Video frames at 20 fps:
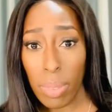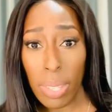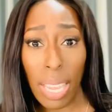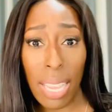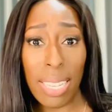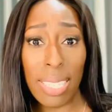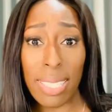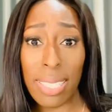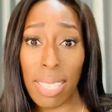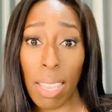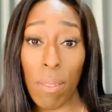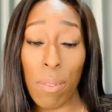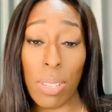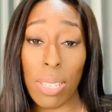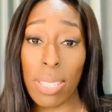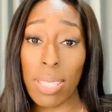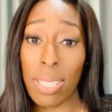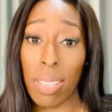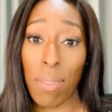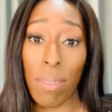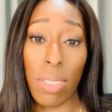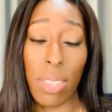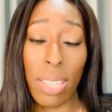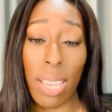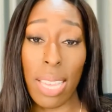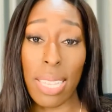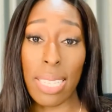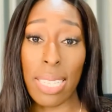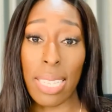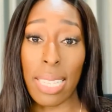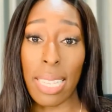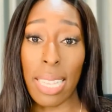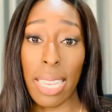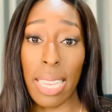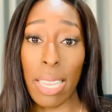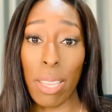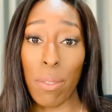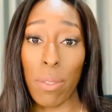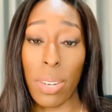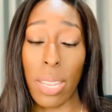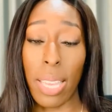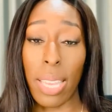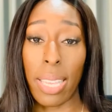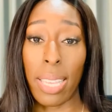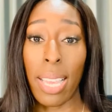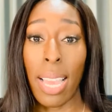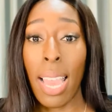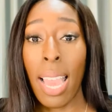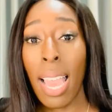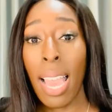at 7:30 in the evening